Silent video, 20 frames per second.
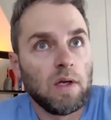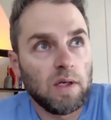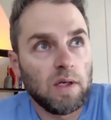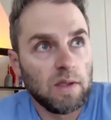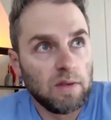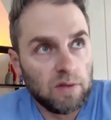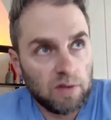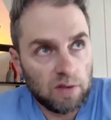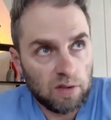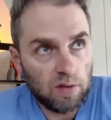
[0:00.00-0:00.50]

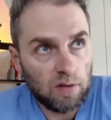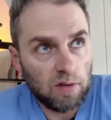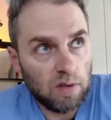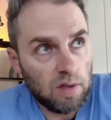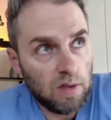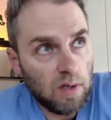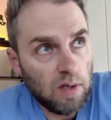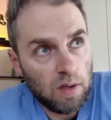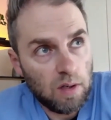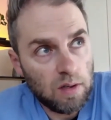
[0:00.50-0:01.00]

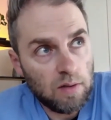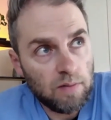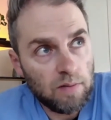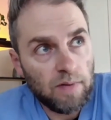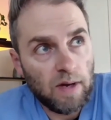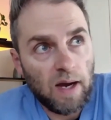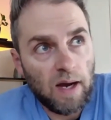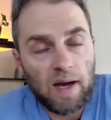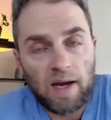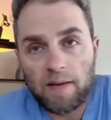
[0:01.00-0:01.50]
concern of
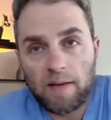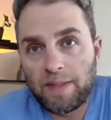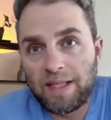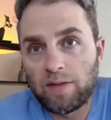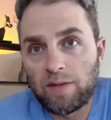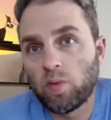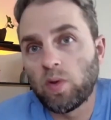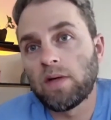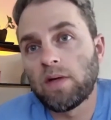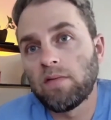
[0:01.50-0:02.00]
high
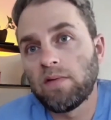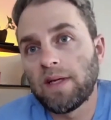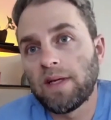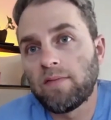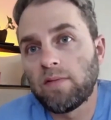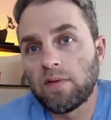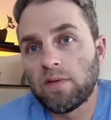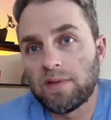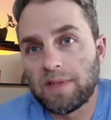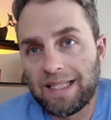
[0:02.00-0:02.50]
B12
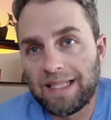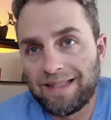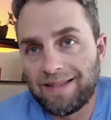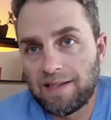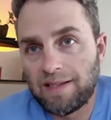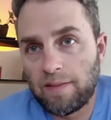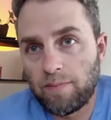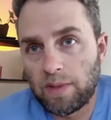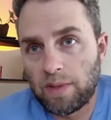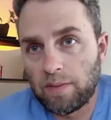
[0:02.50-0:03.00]
levels and
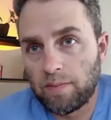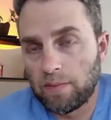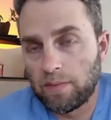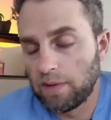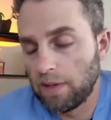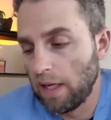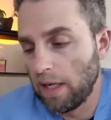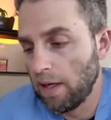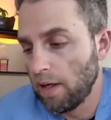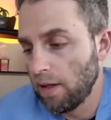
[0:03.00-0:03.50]
symptoms.